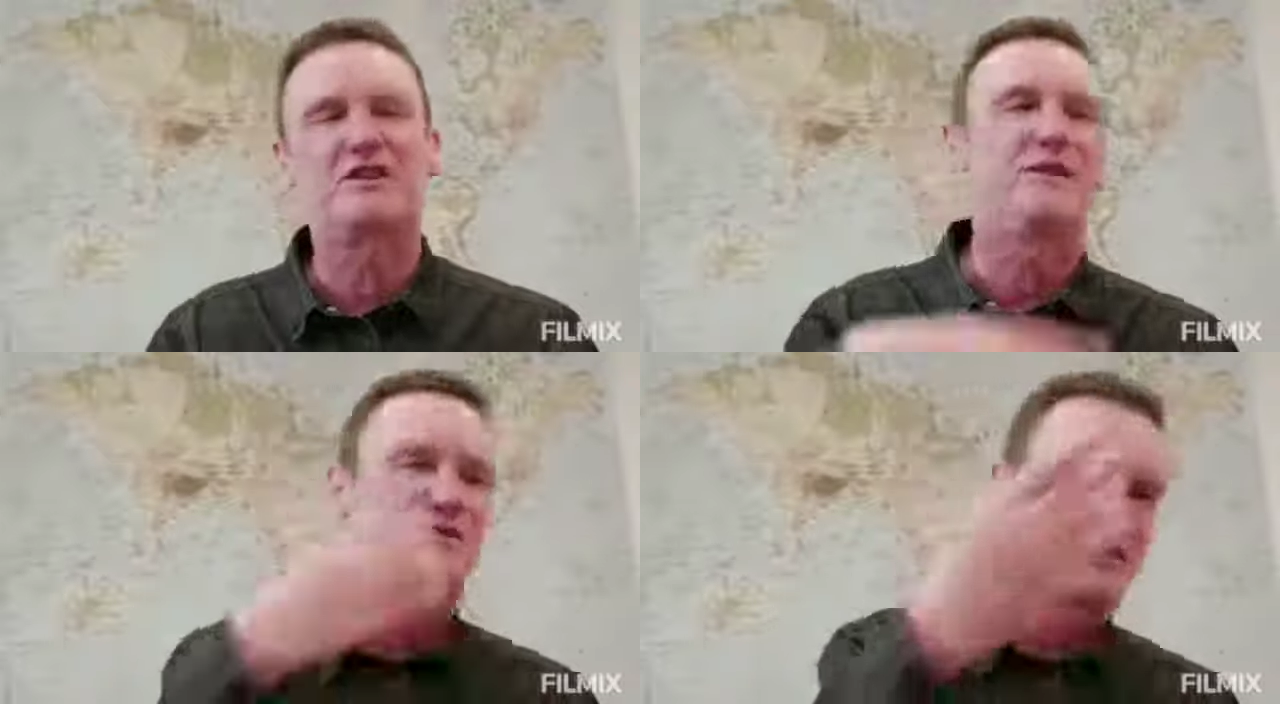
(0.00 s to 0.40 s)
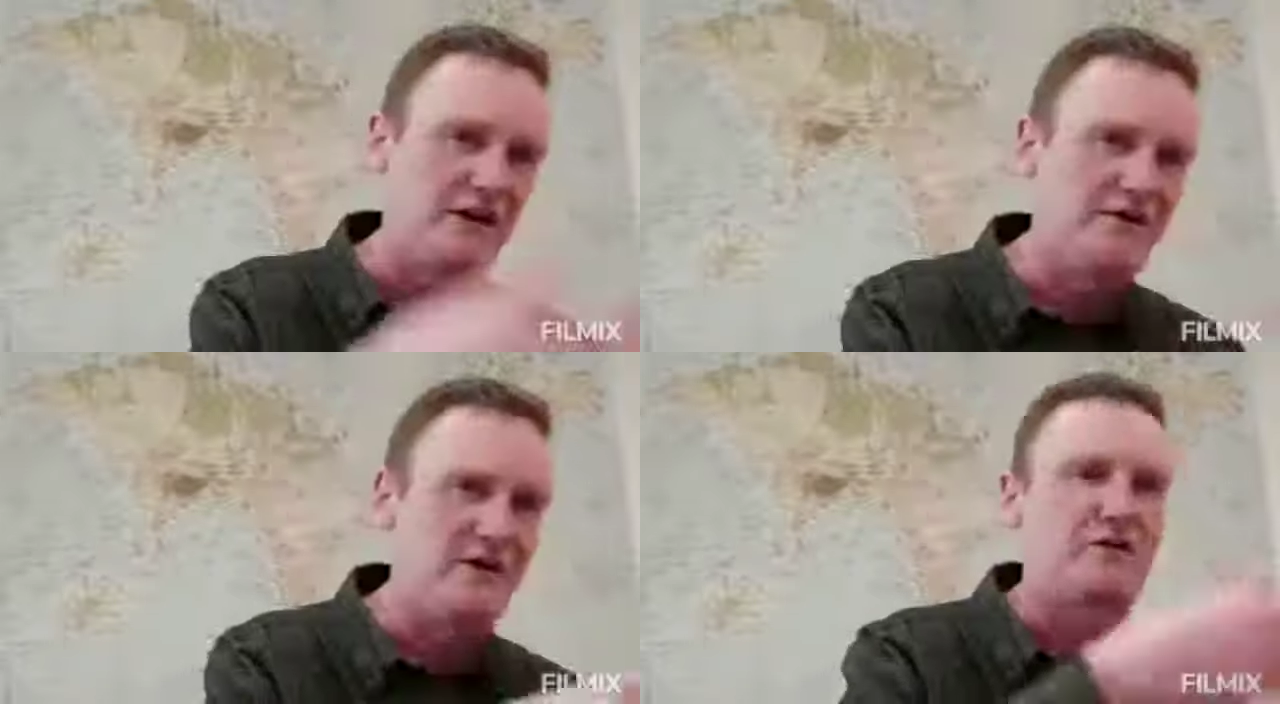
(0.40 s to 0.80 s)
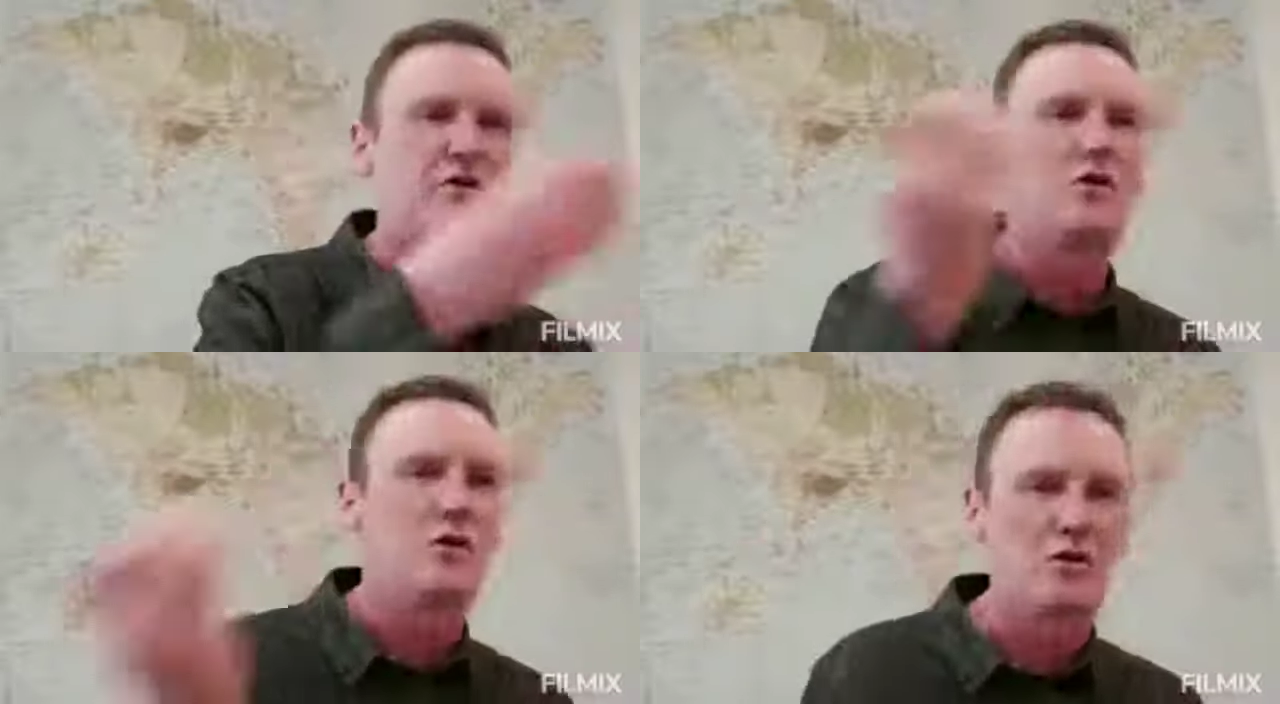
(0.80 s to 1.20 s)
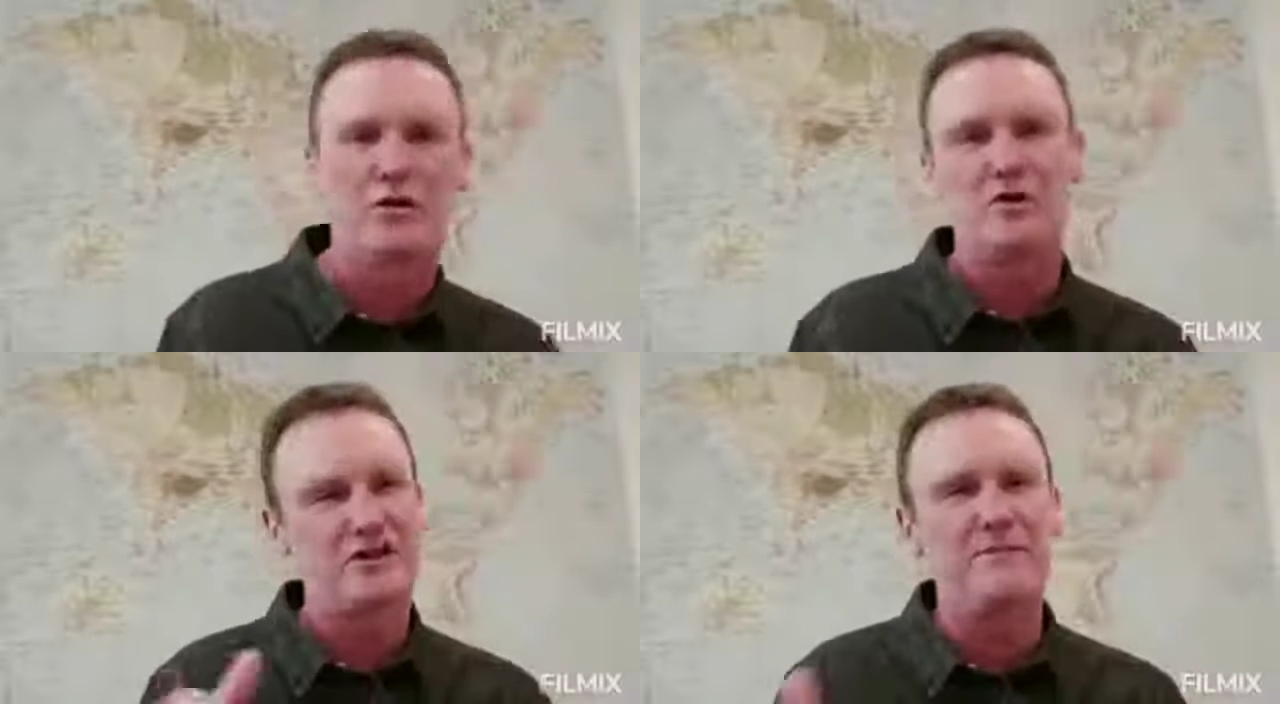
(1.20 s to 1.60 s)
the most difficult,
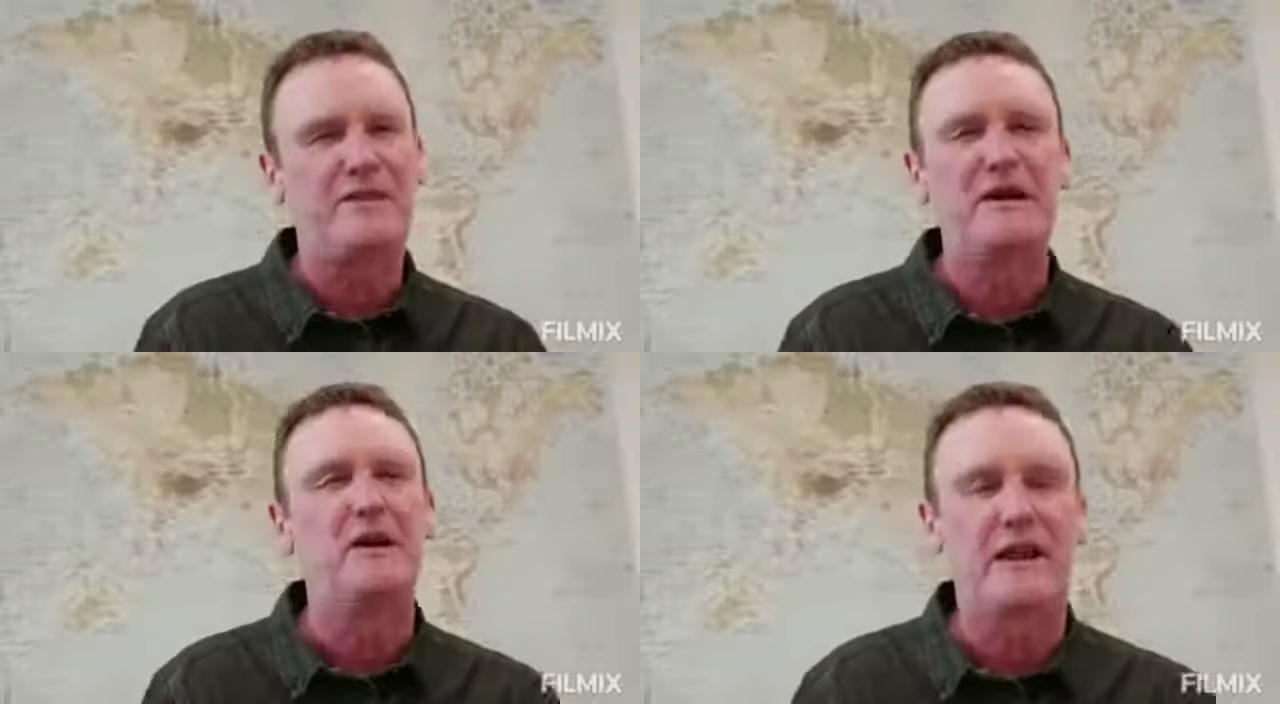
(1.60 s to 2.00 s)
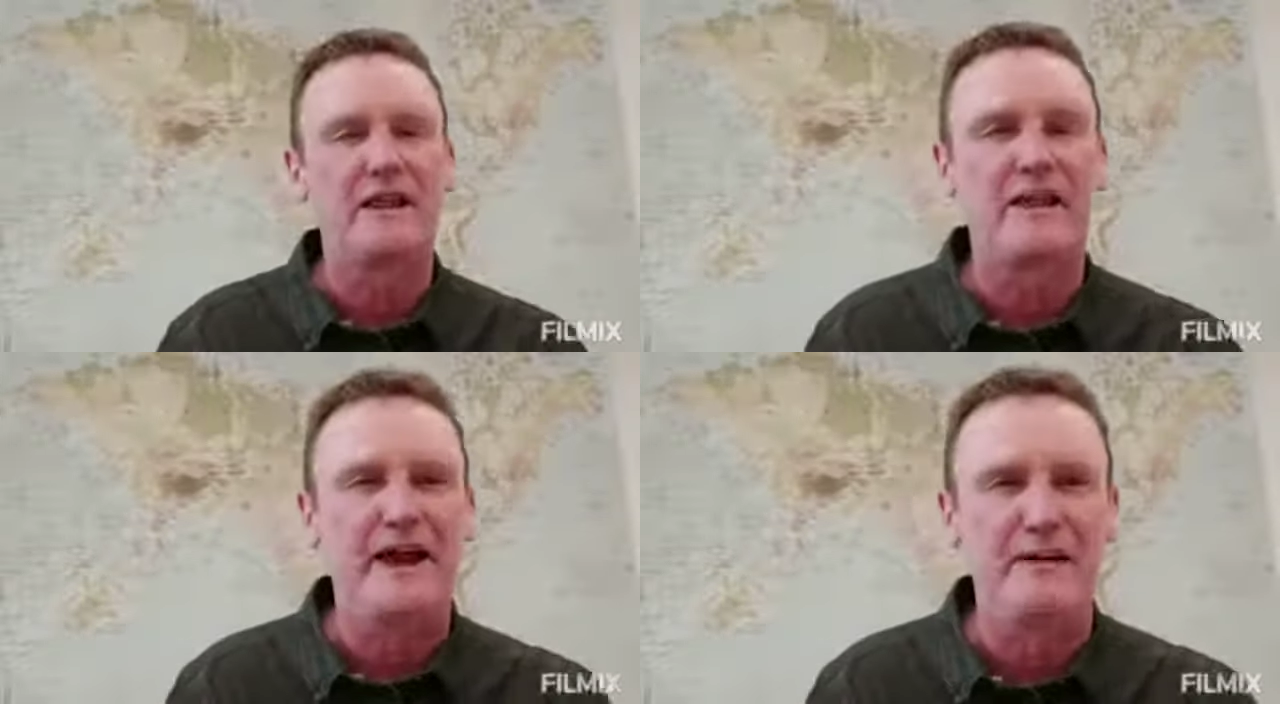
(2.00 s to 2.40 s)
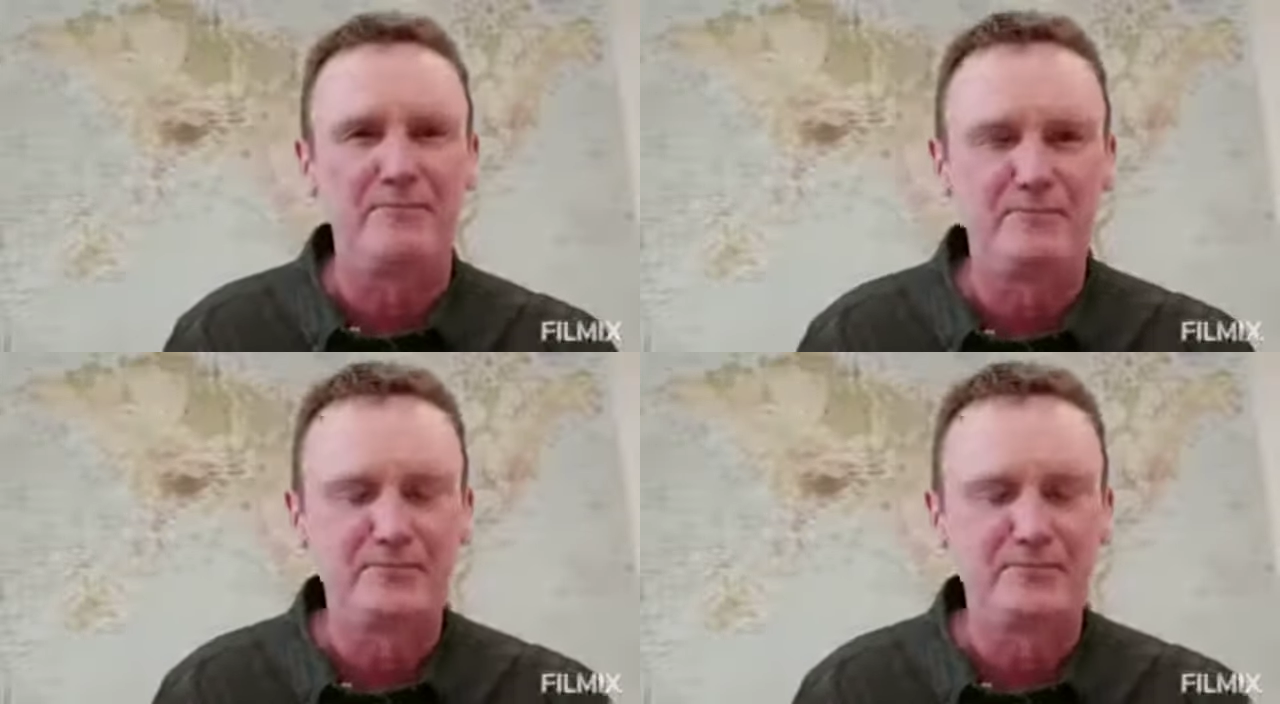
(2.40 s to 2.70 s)
or something like that.